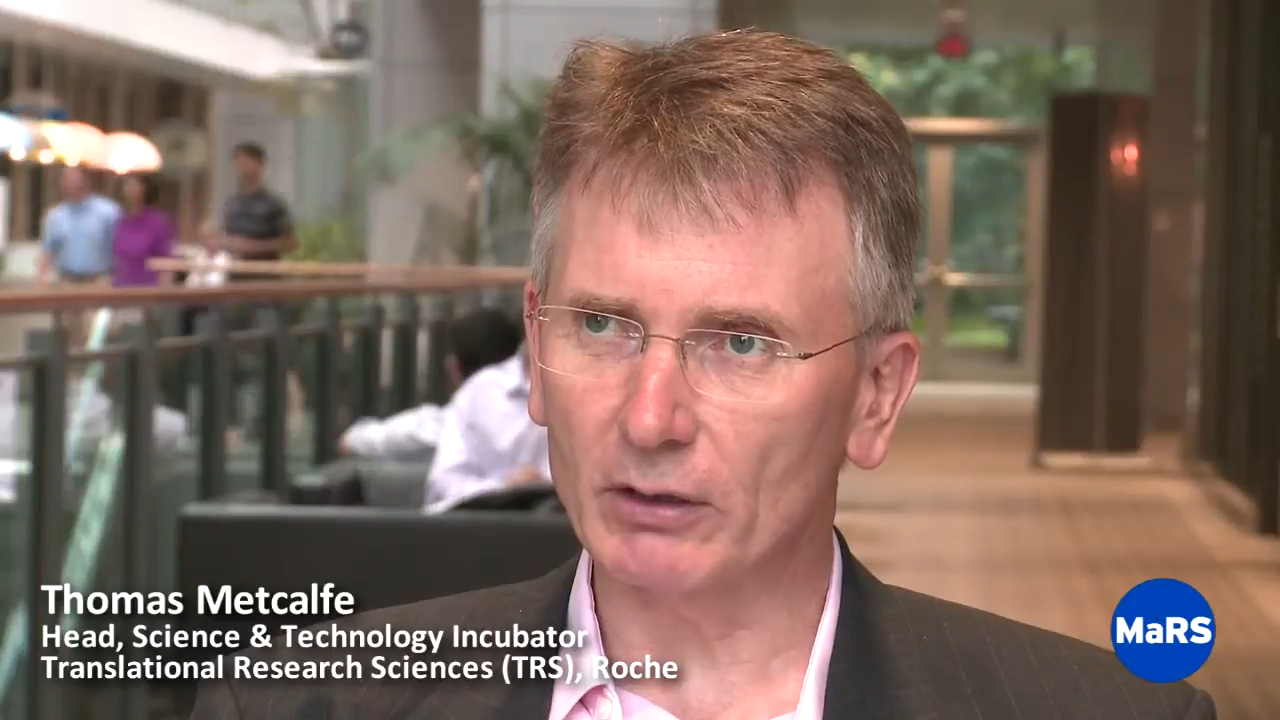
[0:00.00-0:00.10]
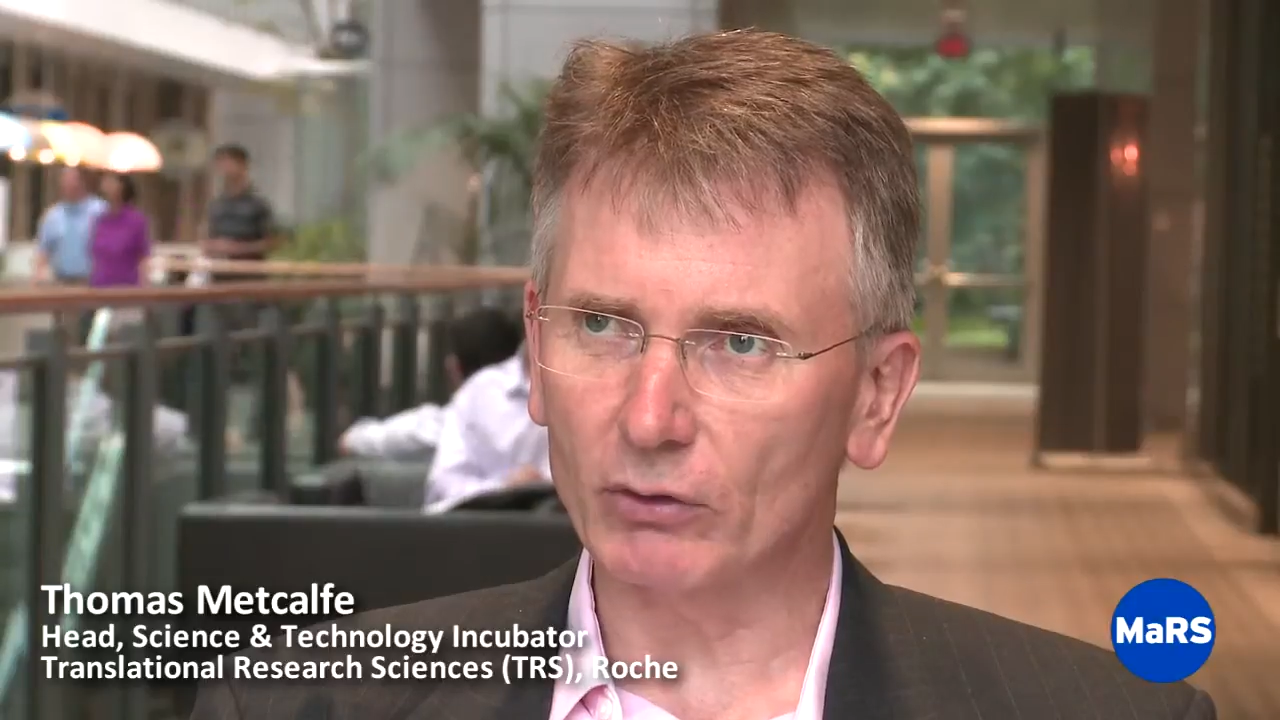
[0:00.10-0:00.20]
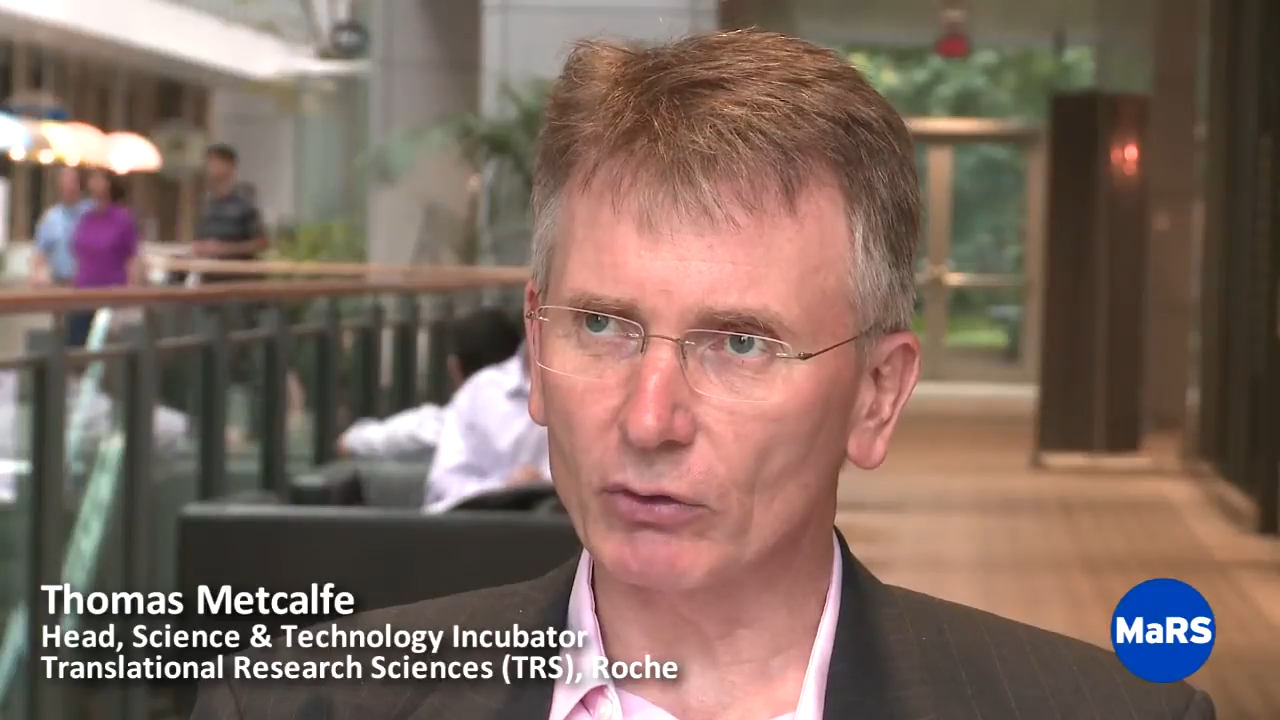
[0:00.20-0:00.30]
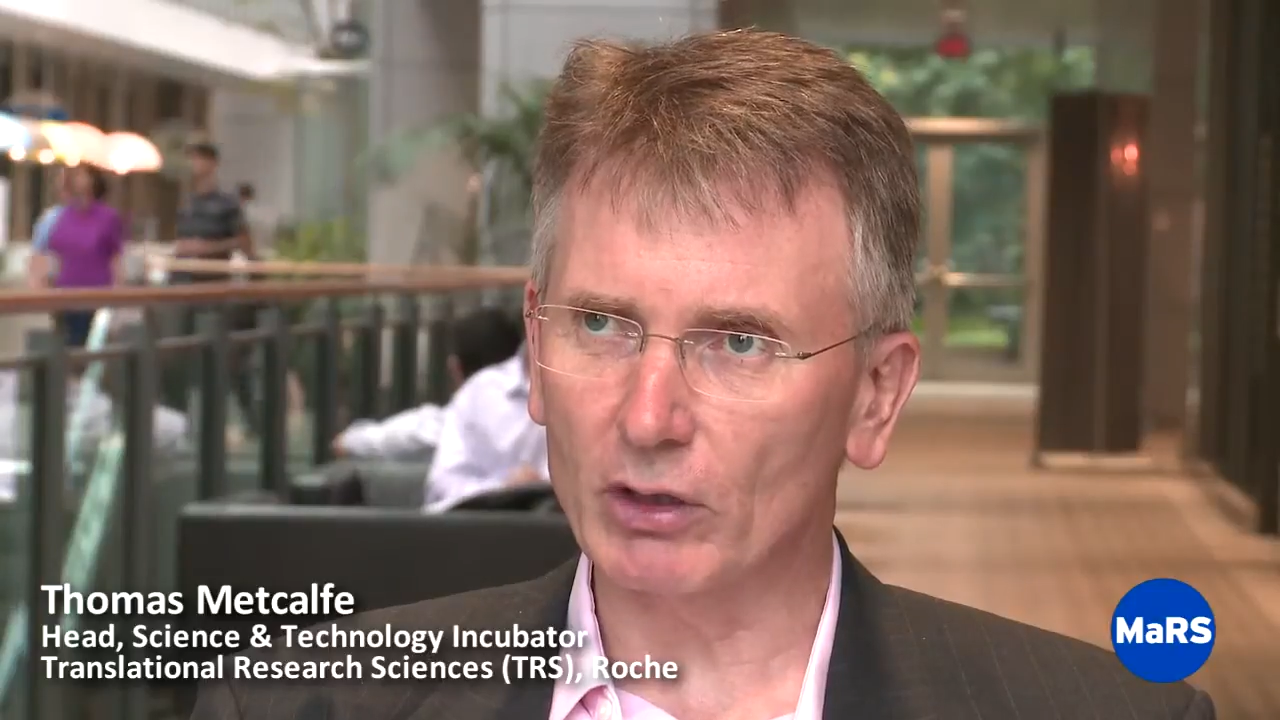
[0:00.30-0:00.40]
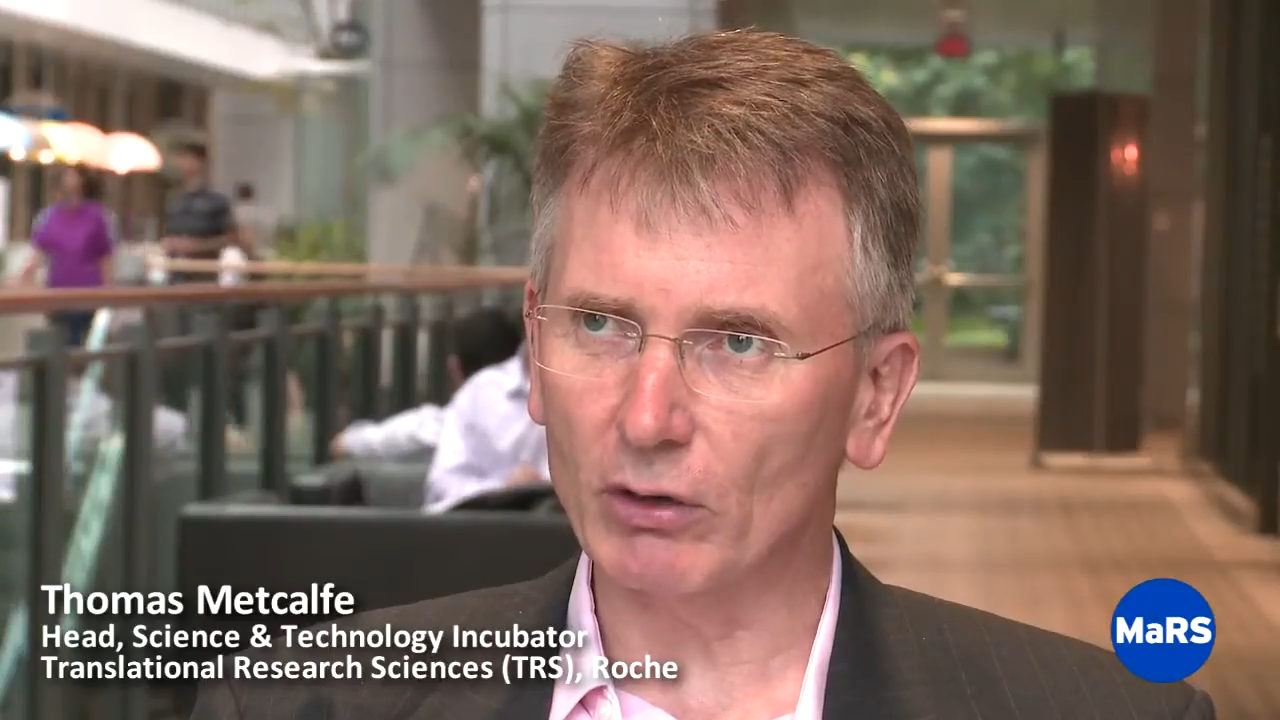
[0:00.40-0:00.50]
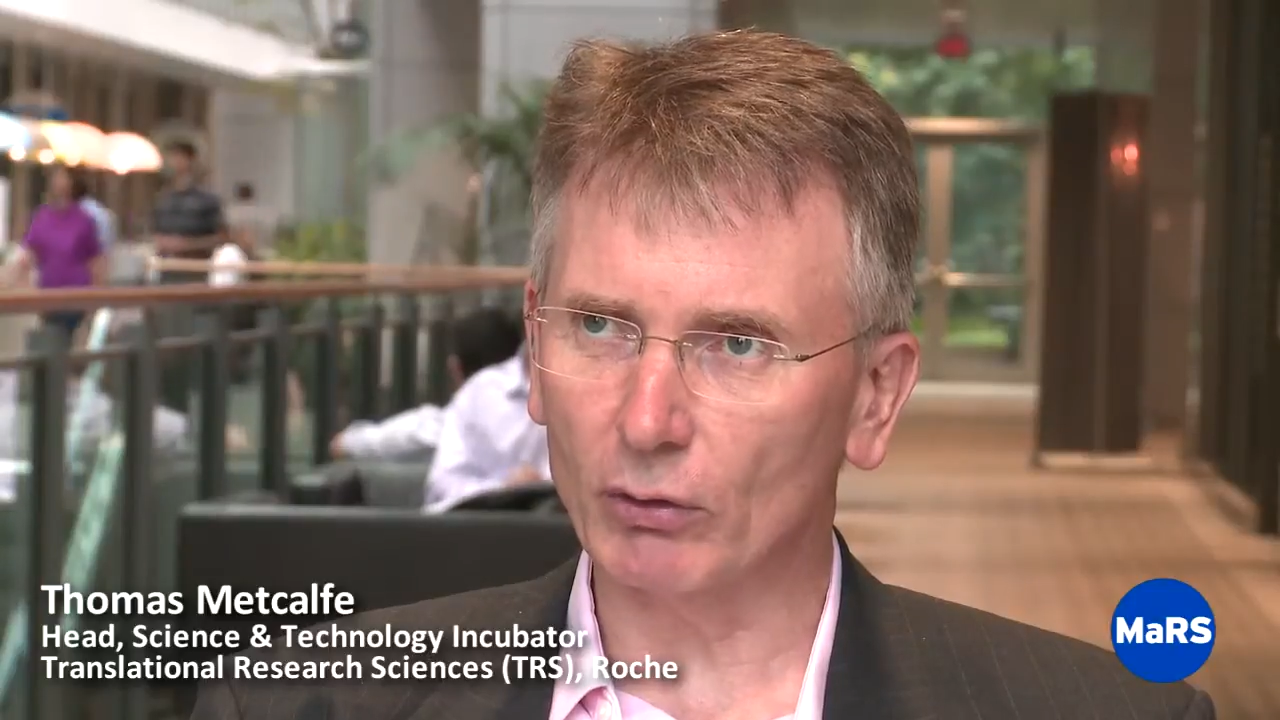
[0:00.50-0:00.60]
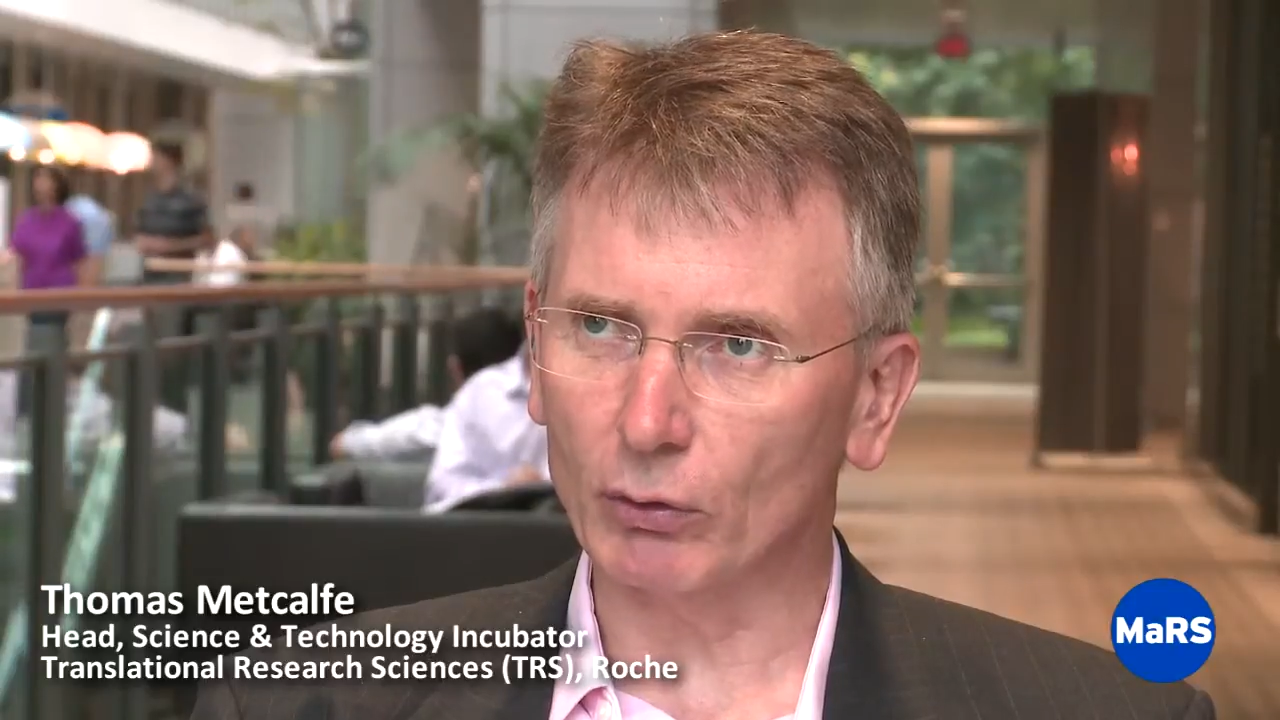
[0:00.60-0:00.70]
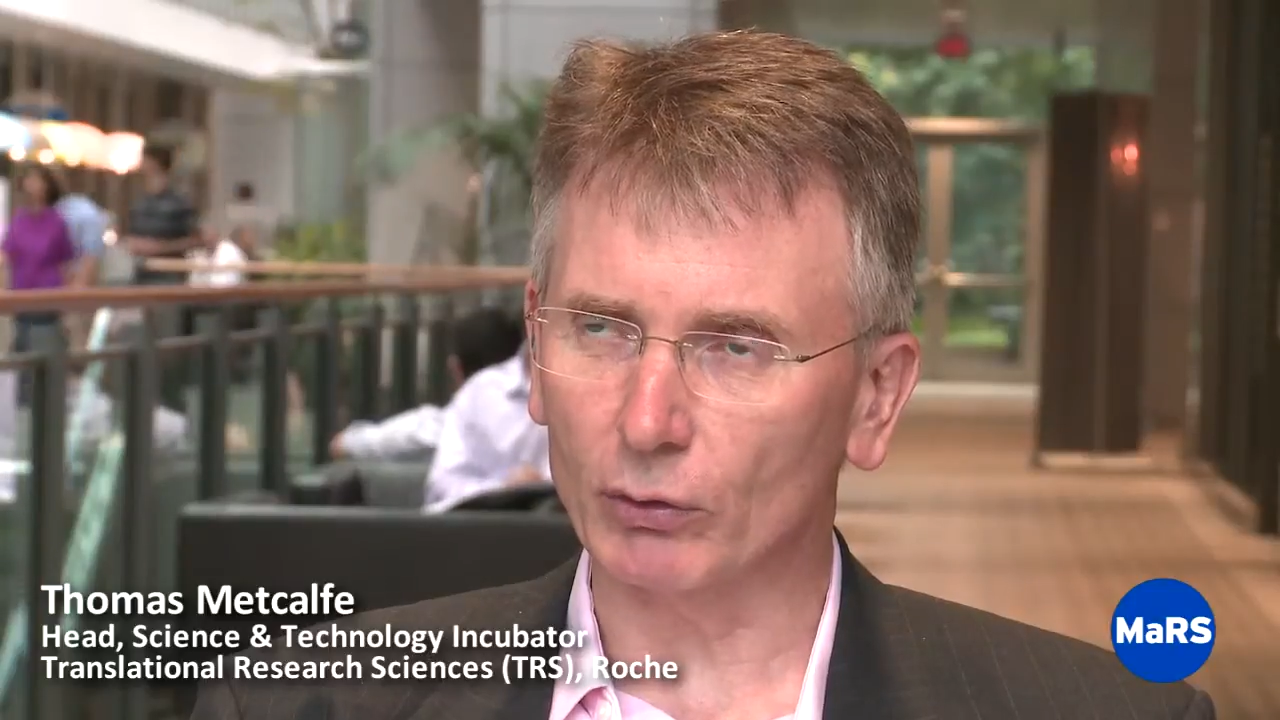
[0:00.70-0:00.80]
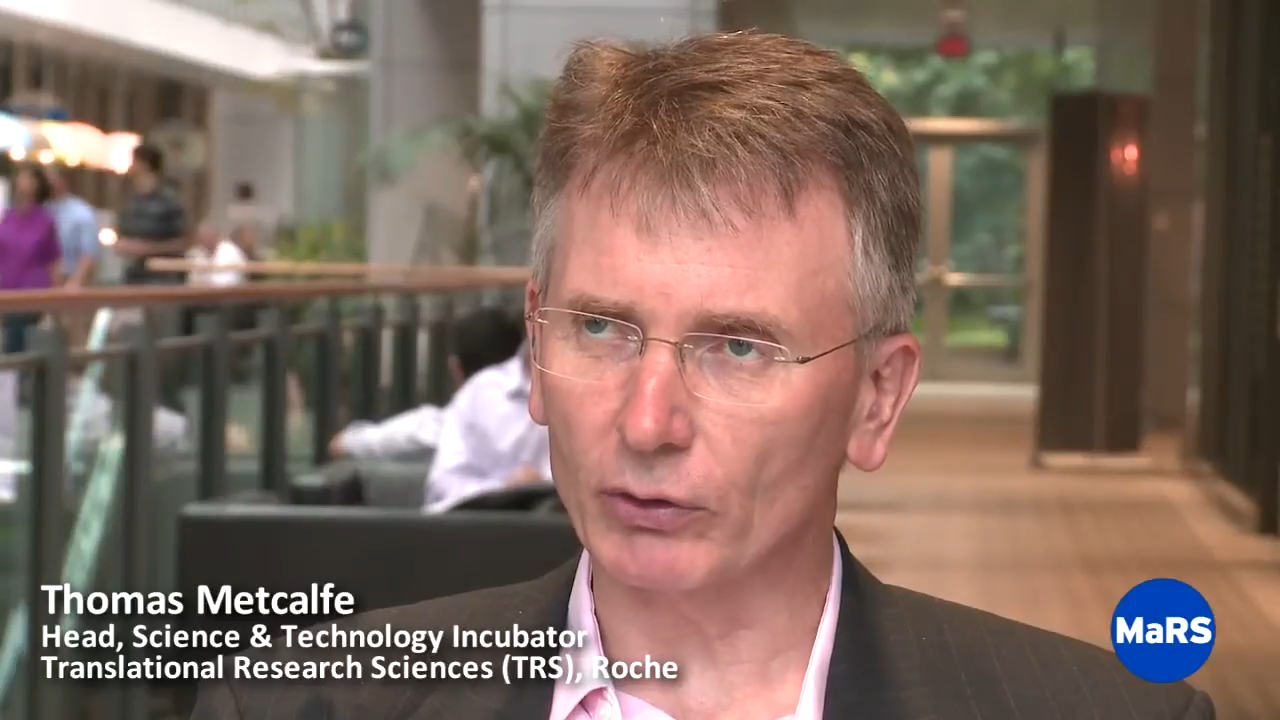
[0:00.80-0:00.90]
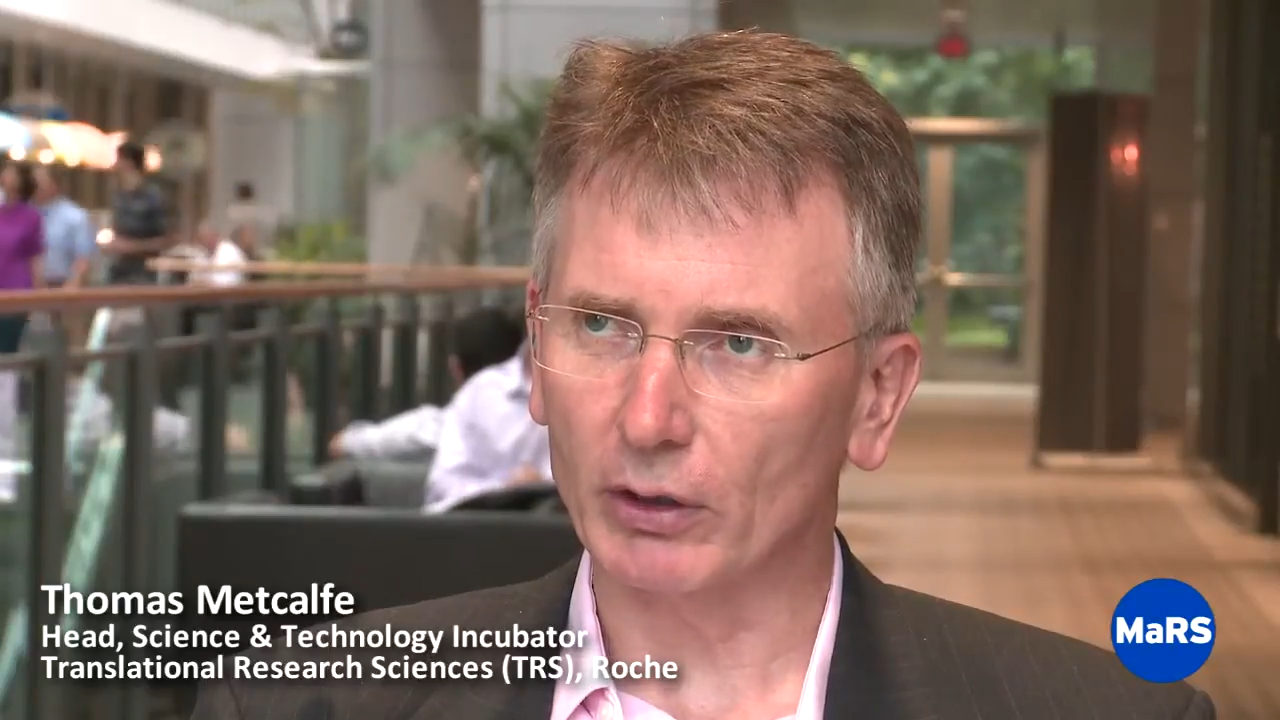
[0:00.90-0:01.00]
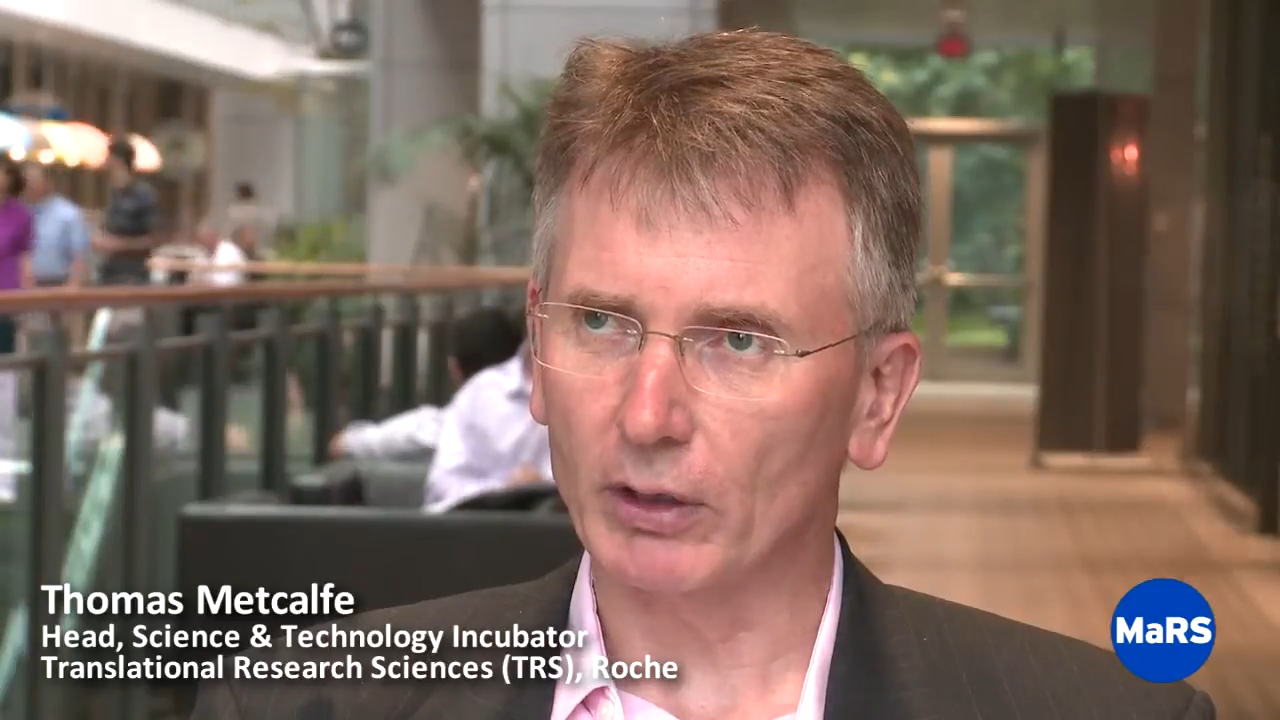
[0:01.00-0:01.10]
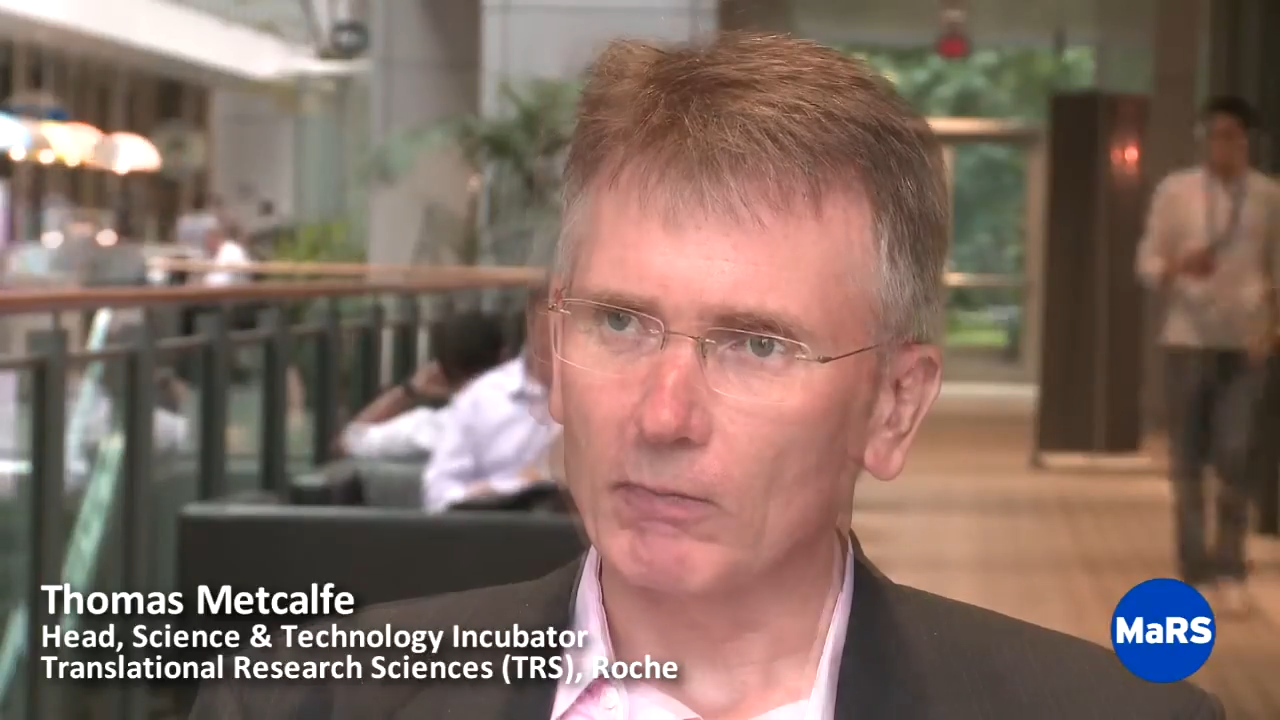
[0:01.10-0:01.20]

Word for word: and rethought.